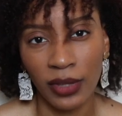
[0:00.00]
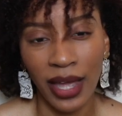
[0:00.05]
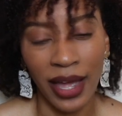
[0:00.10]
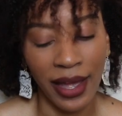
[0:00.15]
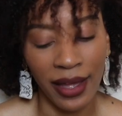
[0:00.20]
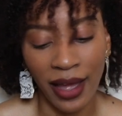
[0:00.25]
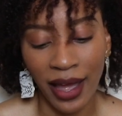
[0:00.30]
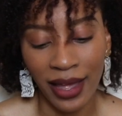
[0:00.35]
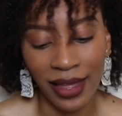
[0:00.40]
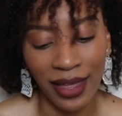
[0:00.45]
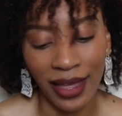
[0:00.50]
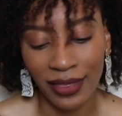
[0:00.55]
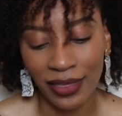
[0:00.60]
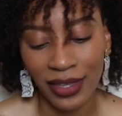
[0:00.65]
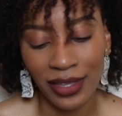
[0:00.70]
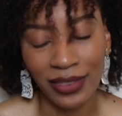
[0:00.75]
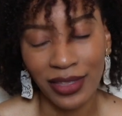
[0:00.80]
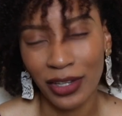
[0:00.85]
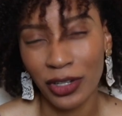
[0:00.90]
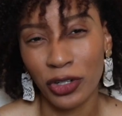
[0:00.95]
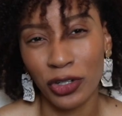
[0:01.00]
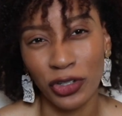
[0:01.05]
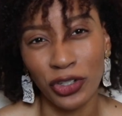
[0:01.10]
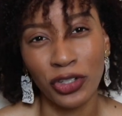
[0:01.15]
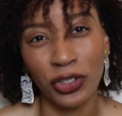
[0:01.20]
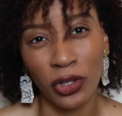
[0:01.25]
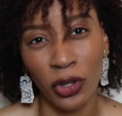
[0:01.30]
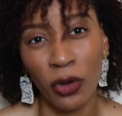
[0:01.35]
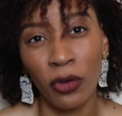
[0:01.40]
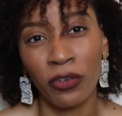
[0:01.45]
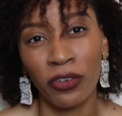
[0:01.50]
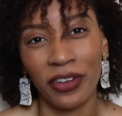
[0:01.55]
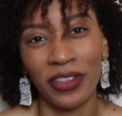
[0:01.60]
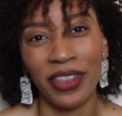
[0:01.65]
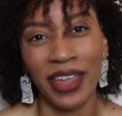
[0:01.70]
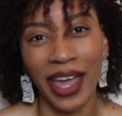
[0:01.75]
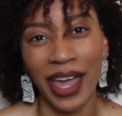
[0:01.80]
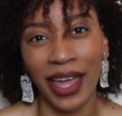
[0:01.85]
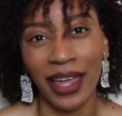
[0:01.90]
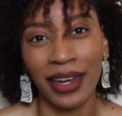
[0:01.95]
I, I, I think that you're just over
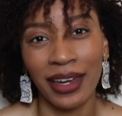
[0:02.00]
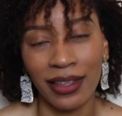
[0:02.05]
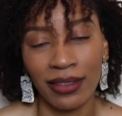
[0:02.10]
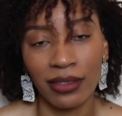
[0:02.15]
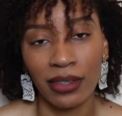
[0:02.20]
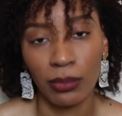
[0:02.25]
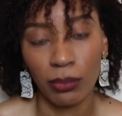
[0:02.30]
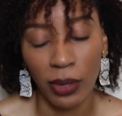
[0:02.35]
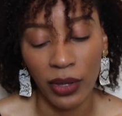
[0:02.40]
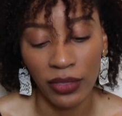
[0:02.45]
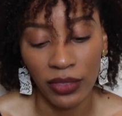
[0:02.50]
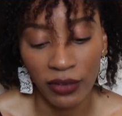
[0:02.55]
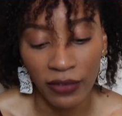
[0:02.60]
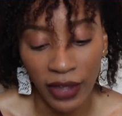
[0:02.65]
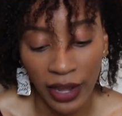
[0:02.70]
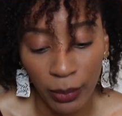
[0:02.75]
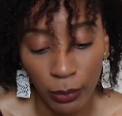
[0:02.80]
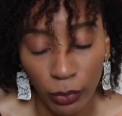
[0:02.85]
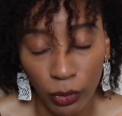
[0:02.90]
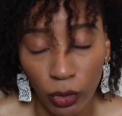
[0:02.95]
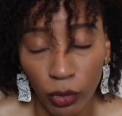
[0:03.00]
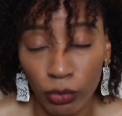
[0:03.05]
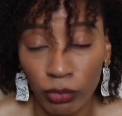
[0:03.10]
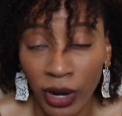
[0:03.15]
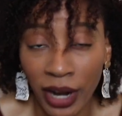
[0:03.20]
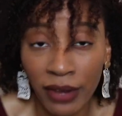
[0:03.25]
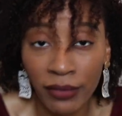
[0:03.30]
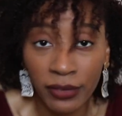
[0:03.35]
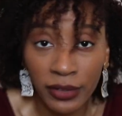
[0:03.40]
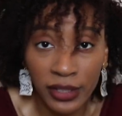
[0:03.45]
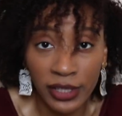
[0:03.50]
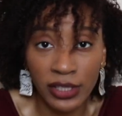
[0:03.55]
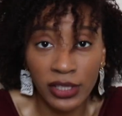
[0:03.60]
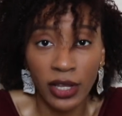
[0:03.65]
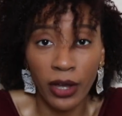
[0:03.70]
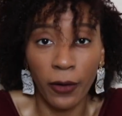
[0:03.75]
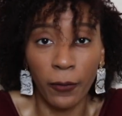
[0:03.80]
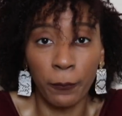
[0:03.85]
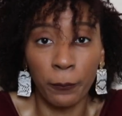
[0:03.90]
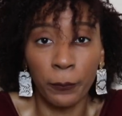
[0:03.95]
that in the month of April. Rightfully
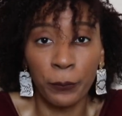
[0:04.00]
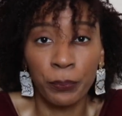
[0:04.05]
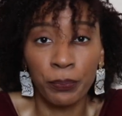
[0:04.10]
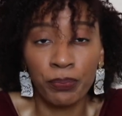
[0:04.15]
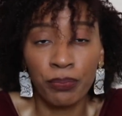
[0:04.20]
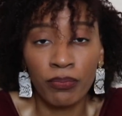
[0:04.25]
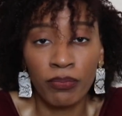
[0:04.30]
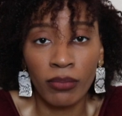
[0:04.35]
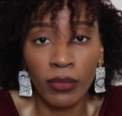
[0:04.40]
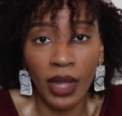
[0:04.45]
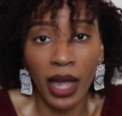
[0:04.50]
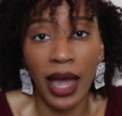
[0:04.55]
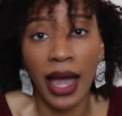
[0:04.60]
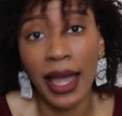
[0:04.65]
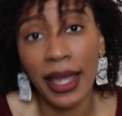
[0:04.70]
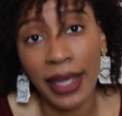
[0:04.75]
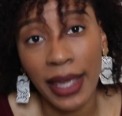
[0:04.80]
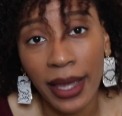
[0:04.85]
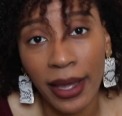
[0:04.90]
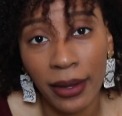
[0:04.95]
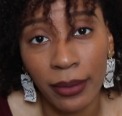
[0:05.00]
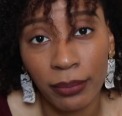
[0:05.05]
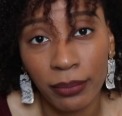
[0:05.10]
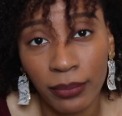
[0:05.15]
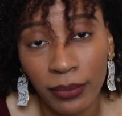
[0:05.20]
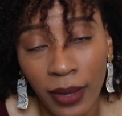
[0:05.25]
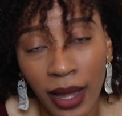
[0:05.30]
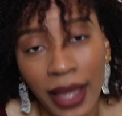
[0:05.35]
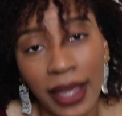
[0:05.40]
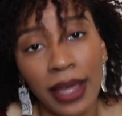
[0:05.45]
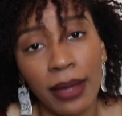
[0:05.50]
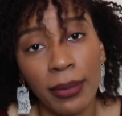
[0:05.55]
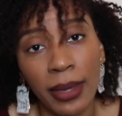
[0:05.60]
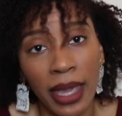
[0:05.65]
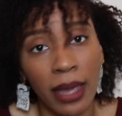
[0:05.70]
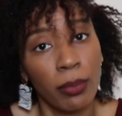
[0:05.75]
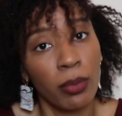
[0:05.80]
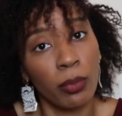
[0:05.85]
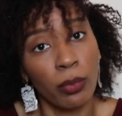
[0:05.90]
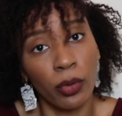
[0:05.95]
so. I am. I am
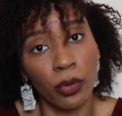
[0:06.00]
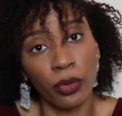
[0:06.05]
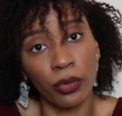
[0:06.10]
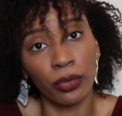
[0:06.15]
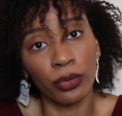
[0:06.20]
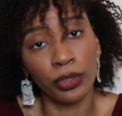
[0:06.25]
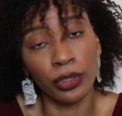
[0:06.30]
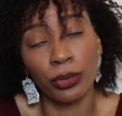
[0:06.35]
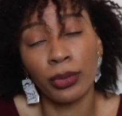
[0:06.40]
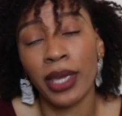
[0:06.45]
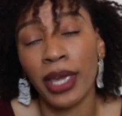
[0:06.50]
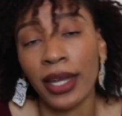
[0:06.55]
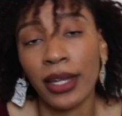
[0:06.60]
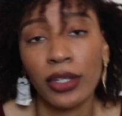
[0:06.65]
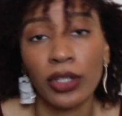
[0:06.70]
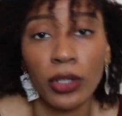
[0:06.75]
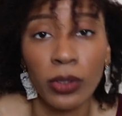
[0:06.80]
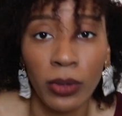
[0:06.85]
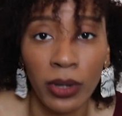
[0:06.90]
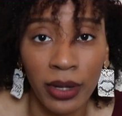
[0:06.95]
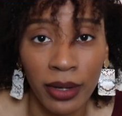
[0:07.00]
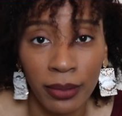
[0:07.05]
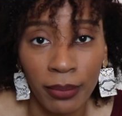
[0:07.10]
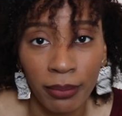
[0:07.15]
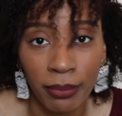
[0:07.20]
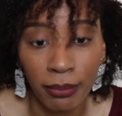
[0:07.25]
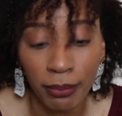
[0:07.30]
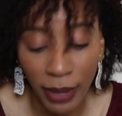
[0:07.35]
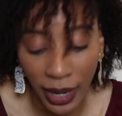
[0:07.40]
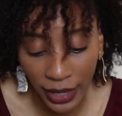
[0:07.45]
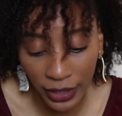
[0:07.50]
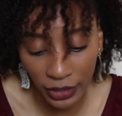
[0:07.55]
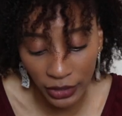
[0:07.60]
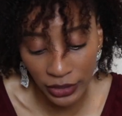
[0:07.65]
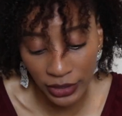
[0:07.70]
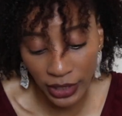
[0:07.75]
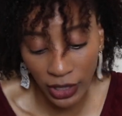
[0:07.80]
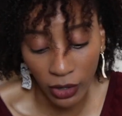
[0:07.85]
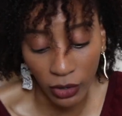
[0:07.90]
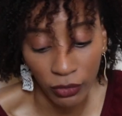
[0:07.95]
capable. You can do it by
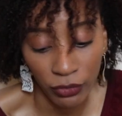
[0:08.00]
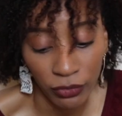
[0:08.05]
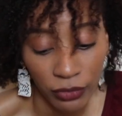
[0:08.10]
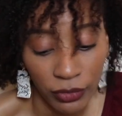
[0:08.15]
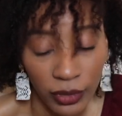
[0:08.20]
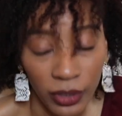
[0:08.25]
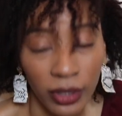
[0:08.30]
yourself.